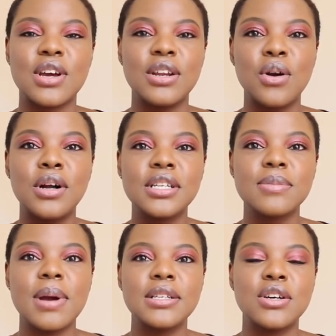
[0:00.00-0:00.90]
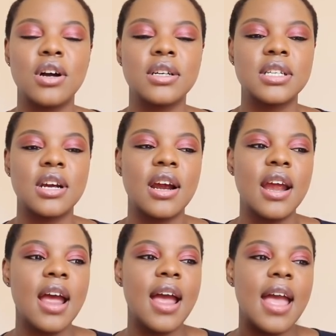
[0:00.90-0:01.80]
So I'd gone to my doctor
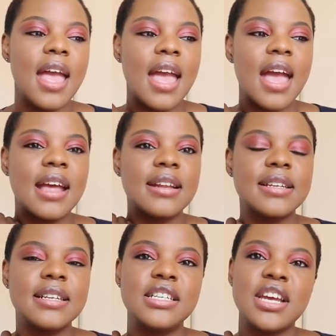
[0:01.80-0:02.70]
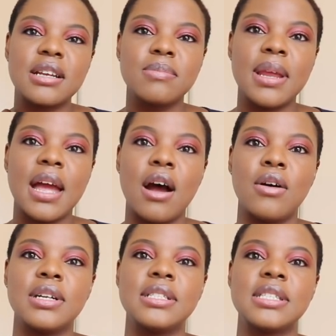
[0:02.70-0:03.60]
and he checked me
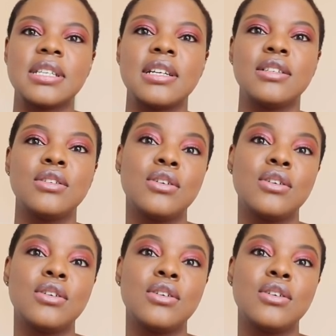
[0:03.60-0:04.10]
out and said,